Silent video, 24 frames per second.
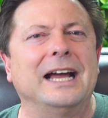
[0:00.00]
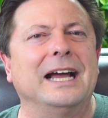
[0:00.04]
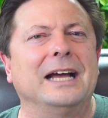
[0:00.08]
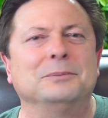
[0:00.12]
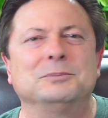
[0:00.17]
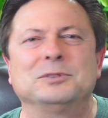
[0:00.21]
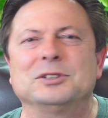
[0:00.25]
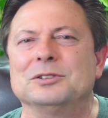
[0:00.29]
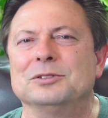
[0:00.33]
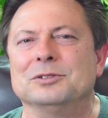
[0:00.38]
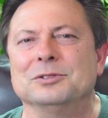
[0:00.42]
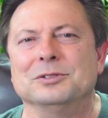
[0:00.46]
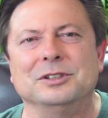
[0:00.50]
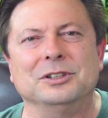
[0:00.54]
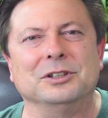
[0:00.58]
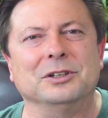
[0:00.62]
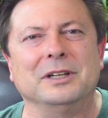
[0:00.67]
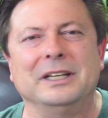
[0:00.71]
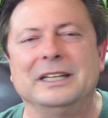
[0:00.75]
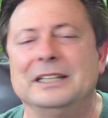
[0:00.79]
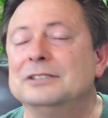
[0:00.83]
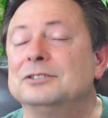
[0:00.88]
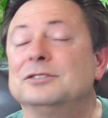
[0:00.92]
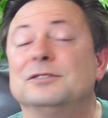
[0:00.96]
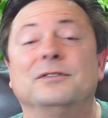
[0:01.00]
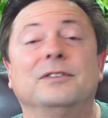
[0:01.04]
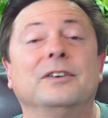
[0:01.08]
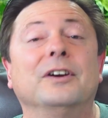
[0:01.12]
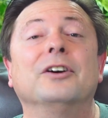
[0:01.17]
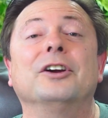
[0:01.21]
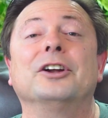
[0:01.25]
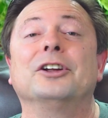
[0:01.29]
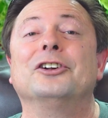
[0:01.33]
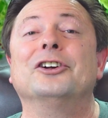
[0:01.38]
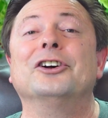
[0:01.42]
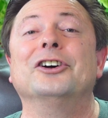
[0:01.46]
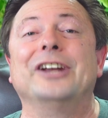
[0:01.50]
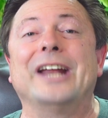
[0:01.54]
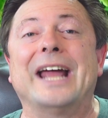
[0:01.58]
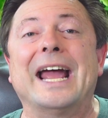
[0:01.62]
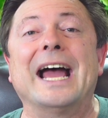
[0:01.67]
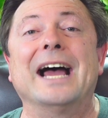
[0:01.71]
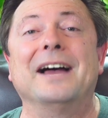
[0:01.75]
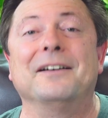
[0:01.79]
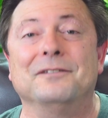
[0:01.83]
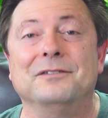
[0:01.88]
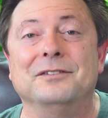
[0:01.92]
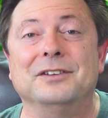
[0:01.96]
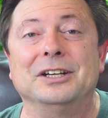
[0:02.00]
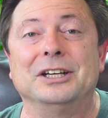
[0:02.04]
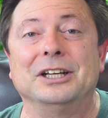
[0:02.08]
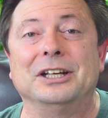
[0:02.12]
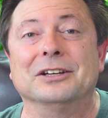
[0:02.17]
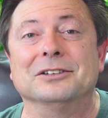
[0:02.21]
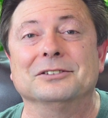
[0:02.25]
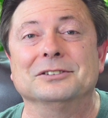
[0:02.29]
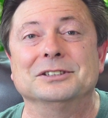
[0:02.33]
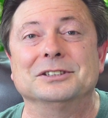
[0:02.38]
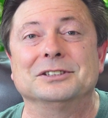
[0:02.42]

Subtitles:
Absolutely. No, he's very good at video.